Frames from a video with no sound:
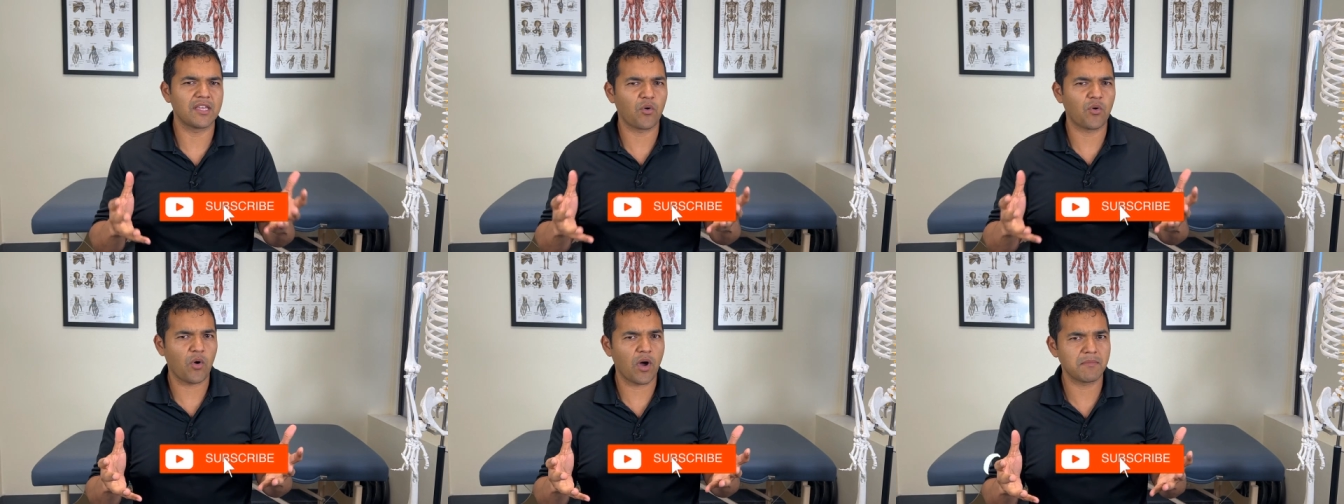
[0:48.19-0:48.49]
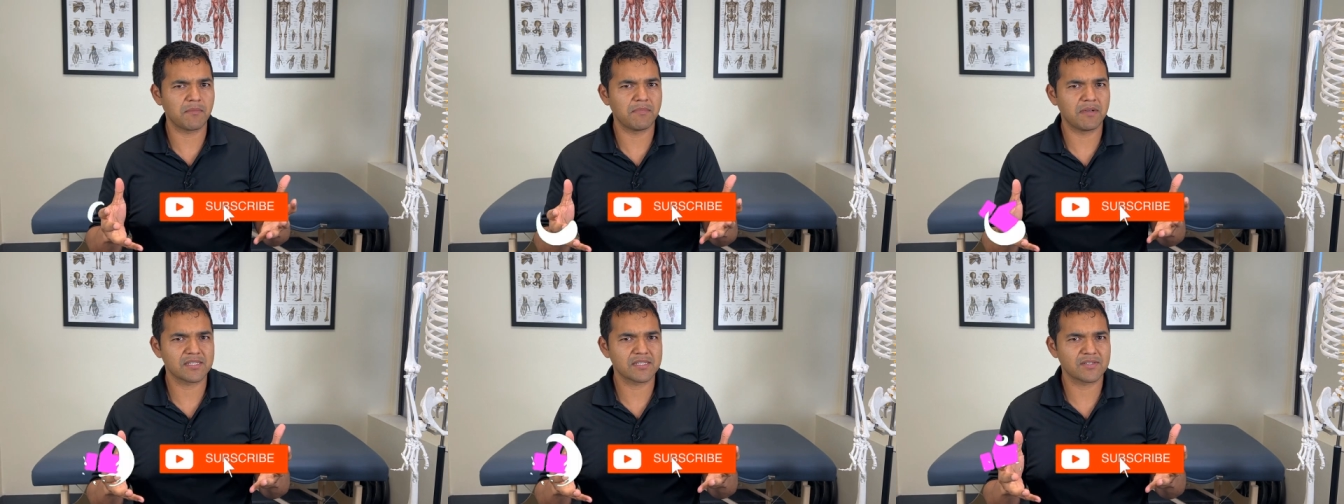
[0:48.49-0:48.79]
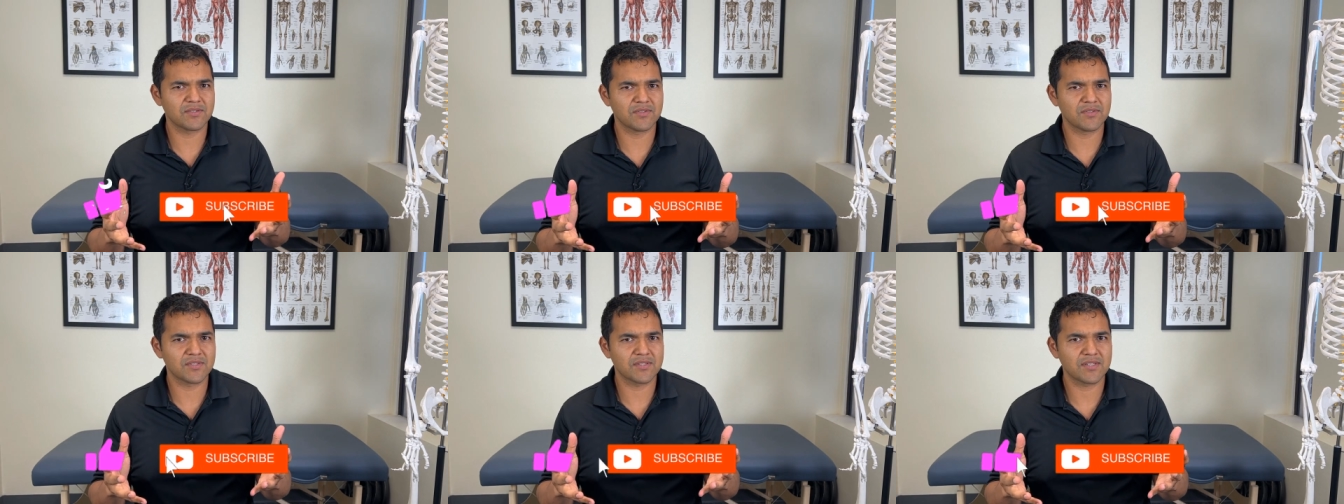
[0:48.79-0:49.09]
the quad
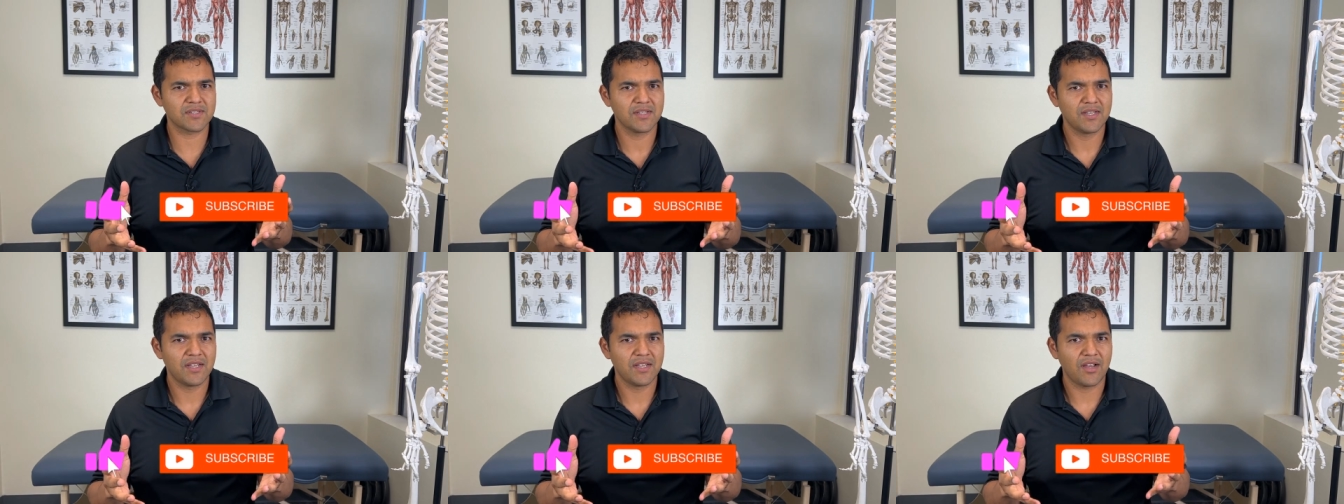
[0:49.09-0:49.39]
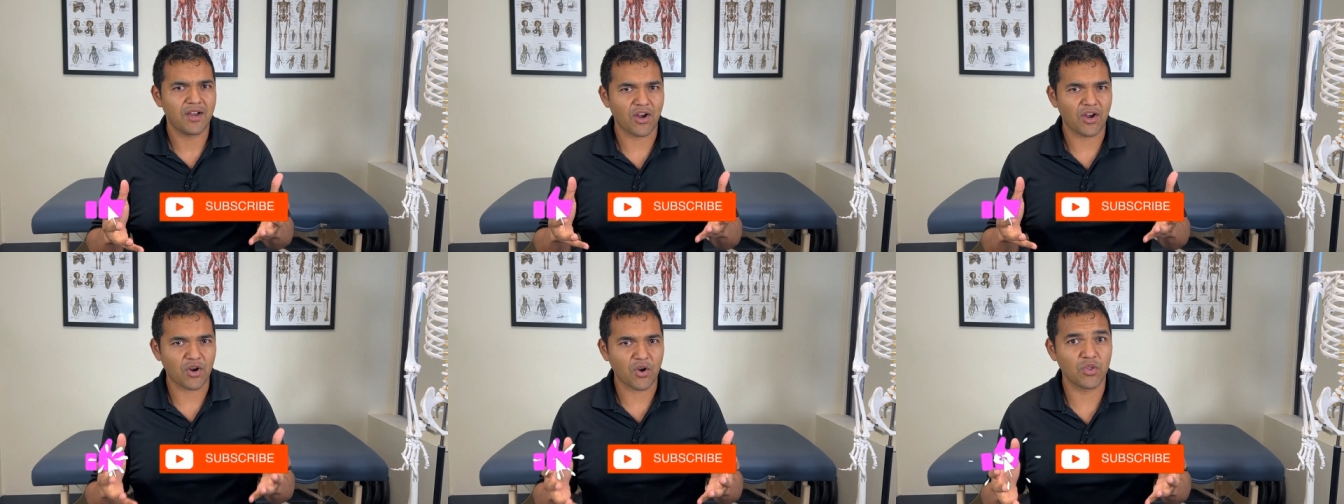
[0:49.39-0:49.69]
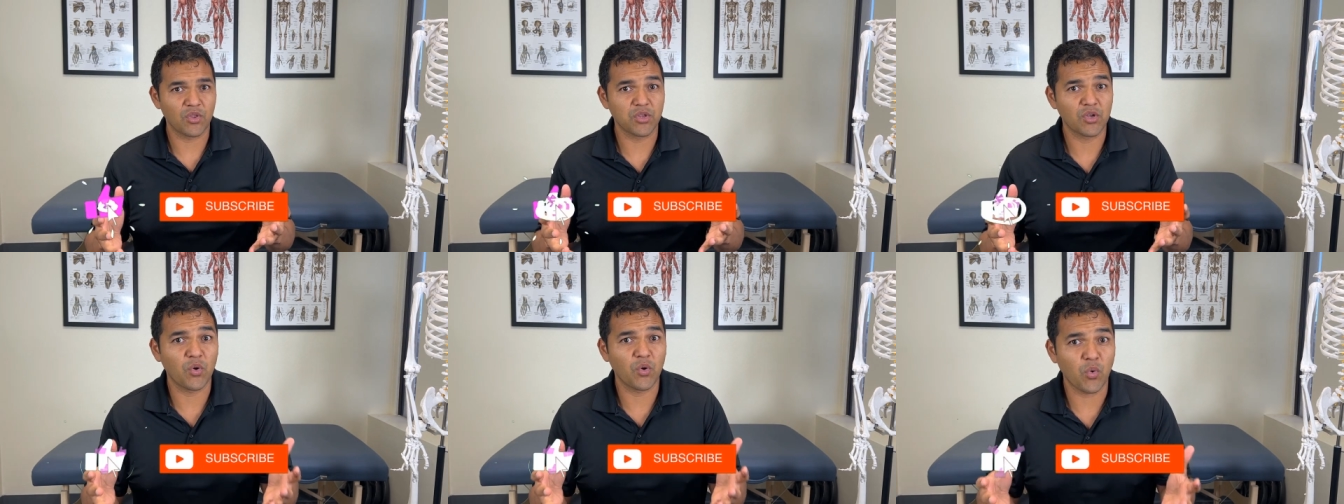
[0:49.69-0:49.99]
muscles are
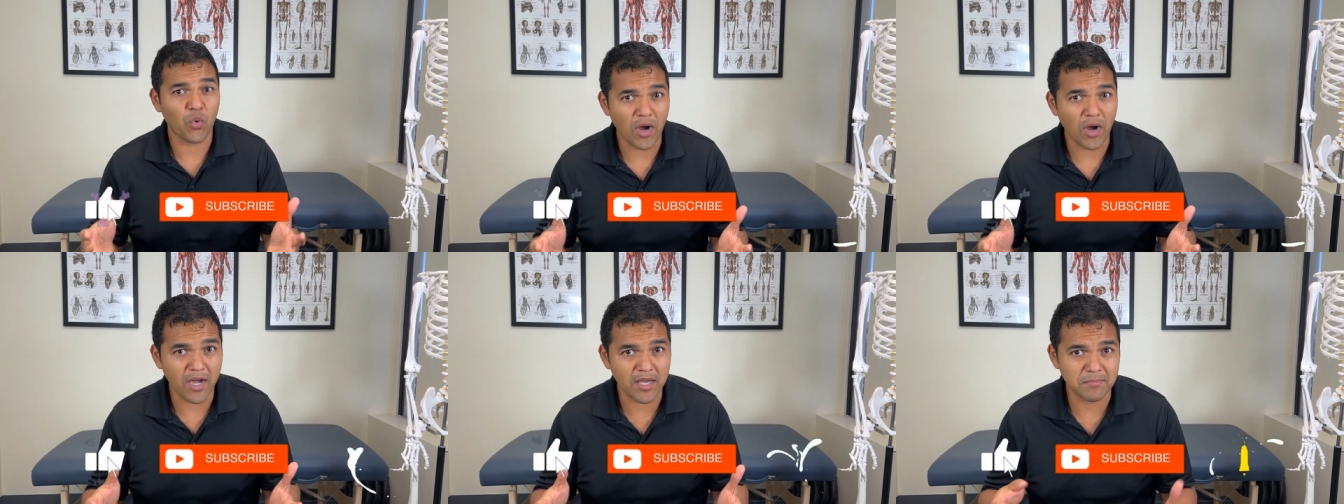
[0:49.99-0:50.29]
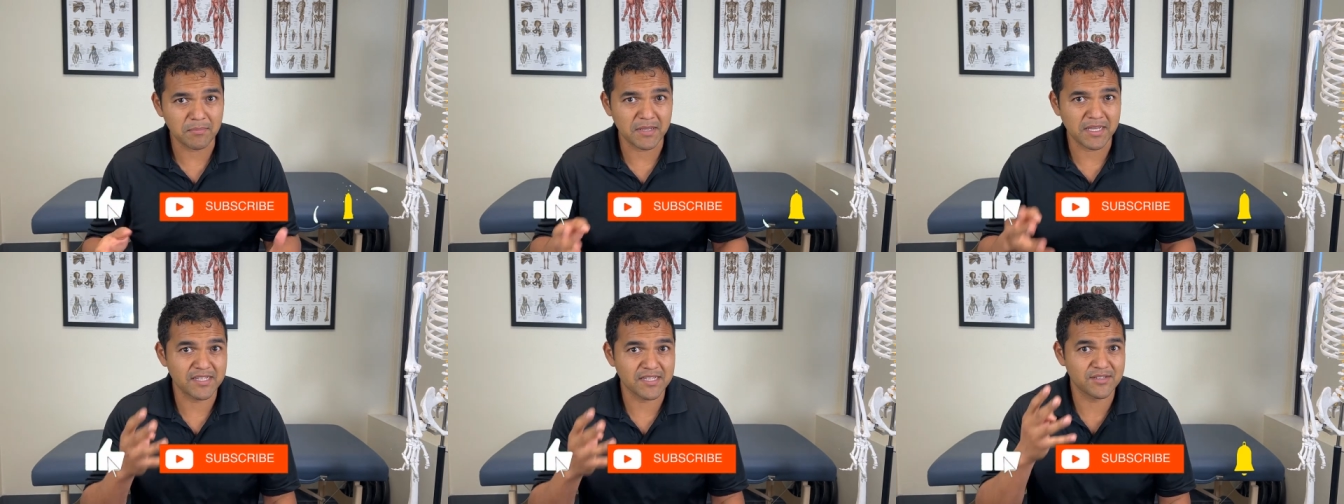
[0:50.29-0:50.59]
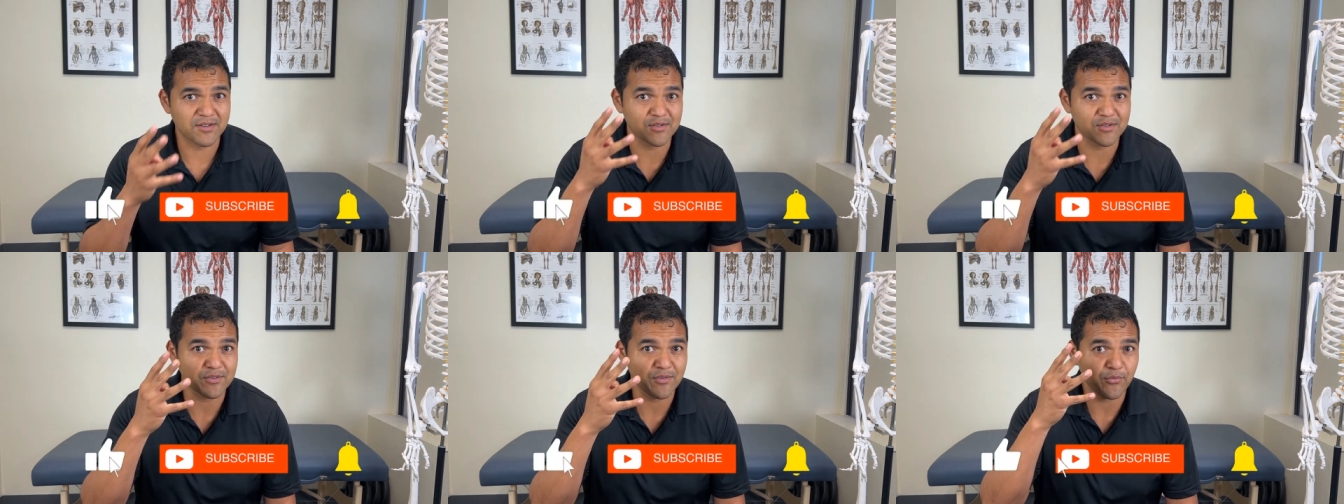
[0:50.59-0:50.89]
called quad
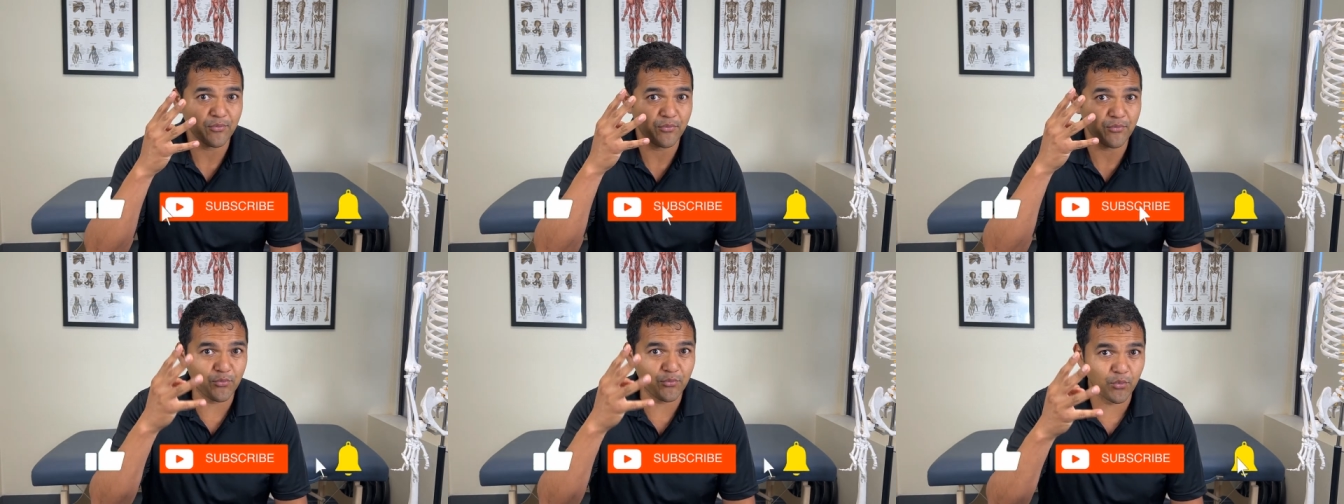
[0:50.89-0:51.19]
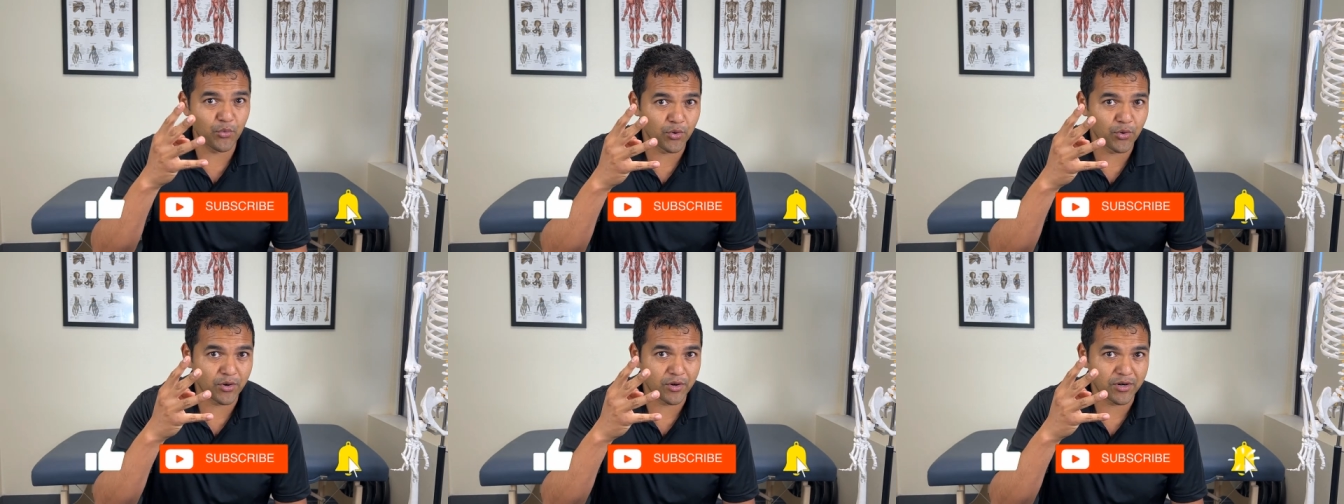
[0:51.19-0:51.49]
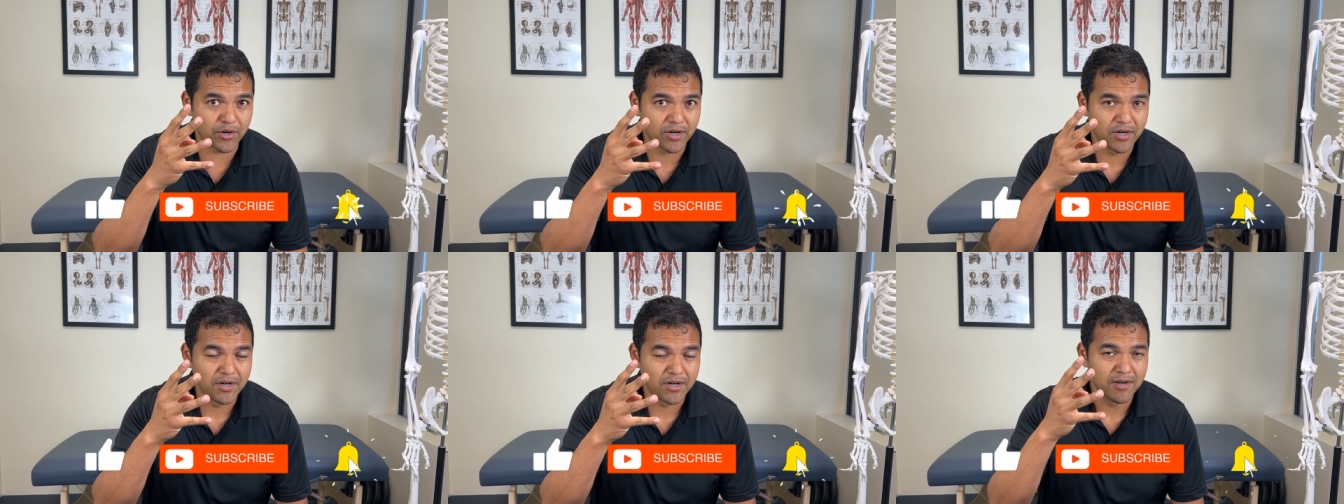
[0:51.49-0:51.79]
because there's
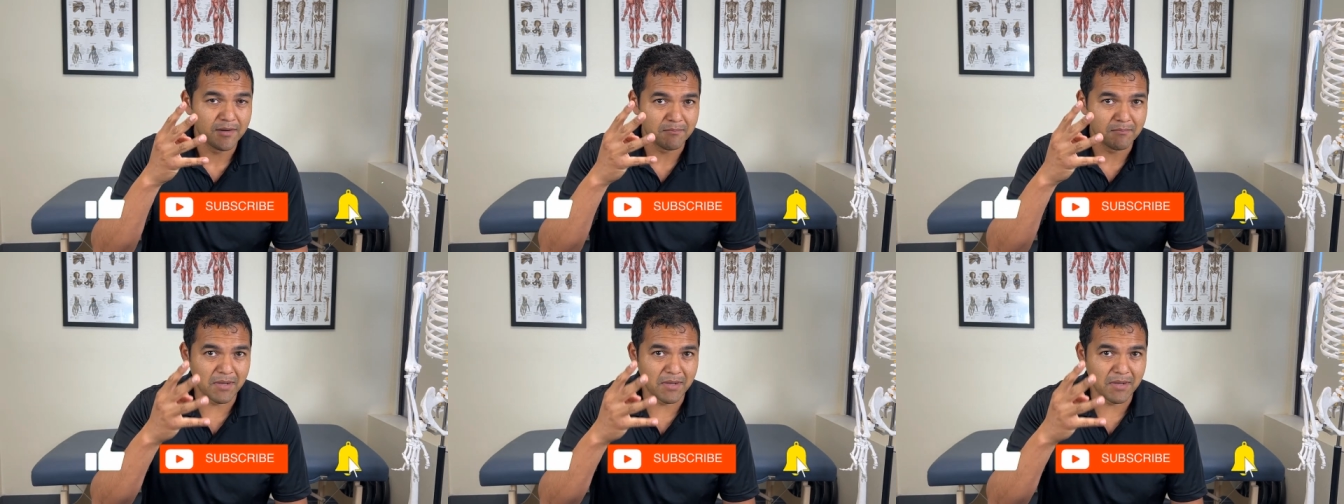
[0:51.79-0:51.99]
four